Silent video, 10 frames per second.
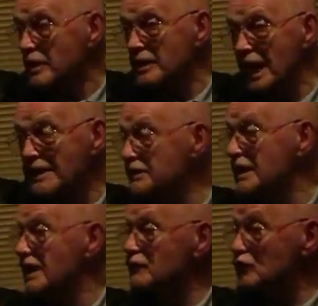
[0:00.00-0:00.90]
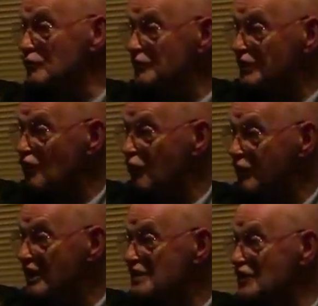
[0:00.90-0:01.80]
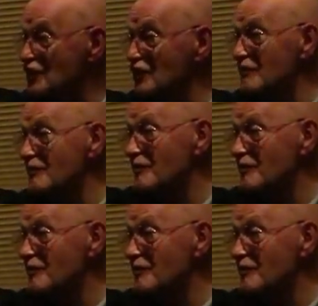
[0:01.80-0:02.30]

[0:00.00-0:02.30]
Yeah, the good bingo players and all.